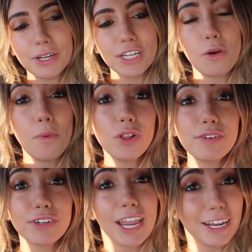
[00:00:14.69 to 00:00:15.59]
We're gonna go
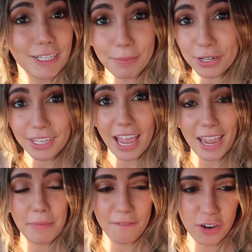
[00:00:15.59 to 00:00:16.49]
bowling for Katie's
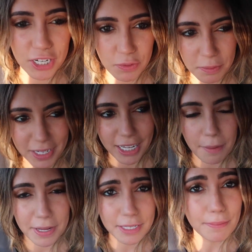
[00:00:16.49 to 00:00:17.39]
birthday, but first we're meeting up at